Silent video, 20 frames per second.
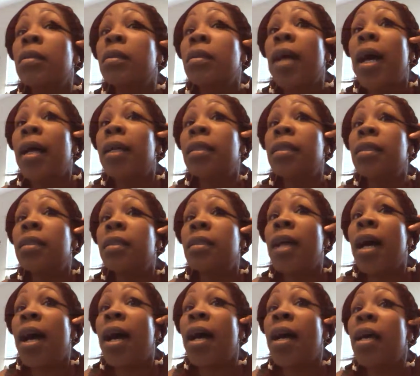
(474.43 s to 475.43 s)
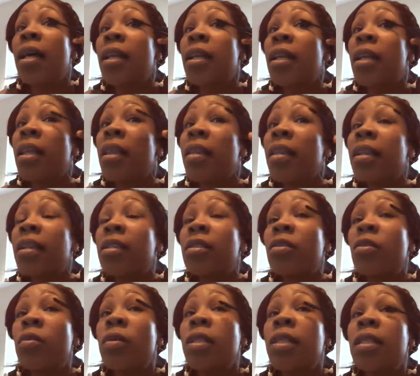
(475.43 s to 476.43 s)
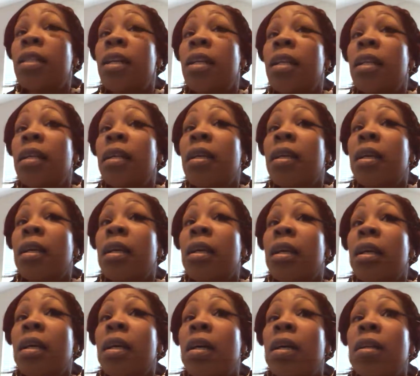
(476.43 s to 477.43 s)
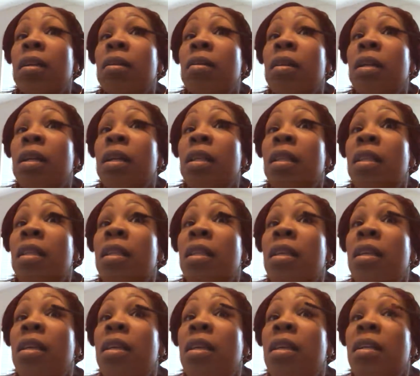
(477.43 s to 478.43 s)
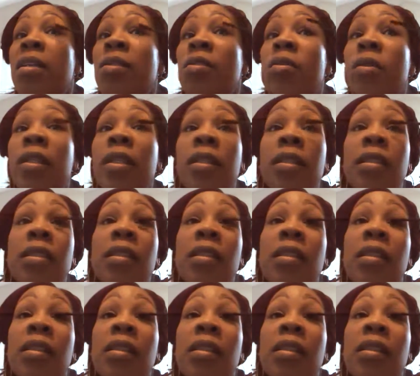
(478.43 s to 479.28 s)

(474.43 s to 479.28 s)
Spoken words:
side to side, and then twist it. Underneath, twist.